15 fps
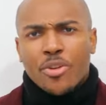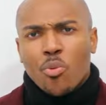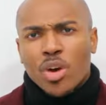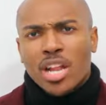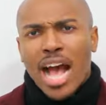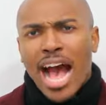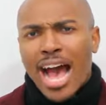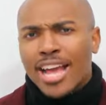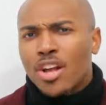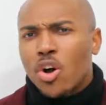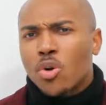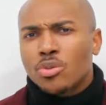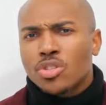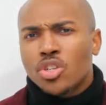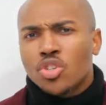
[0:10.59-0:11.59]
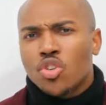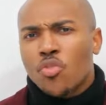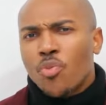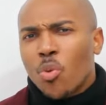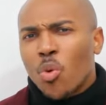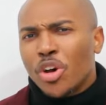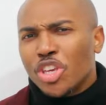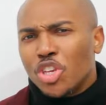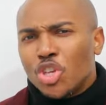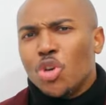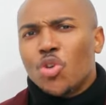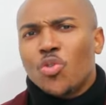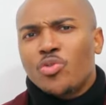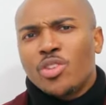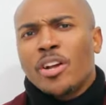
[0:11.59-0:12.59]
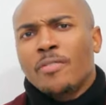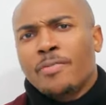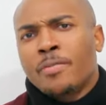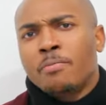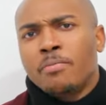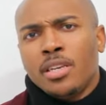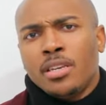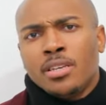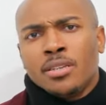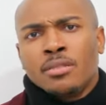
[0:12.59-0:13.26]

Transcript: and what I owe to you for what you've done for me.